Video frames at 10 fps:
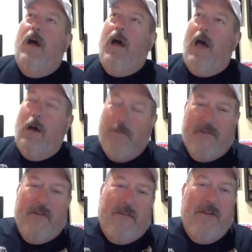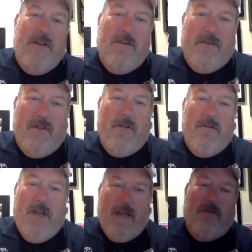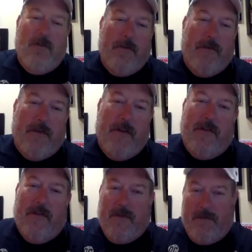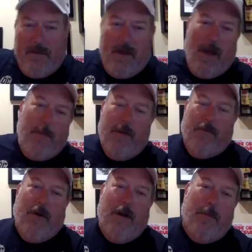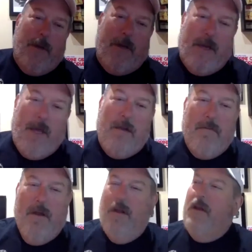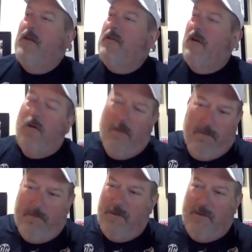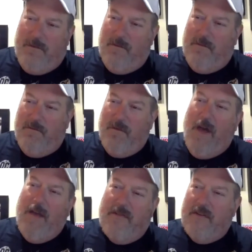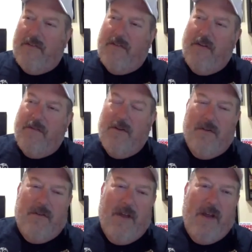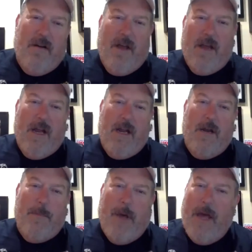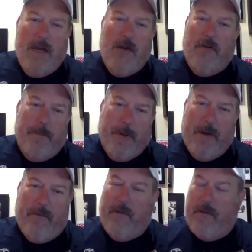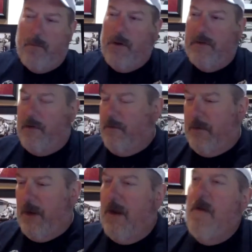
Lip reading: I was 16 years old. I got a driver's license. I'm never riding a bike again. So 5, 6, 7 years later, I had to use a bike for some reason. I forget.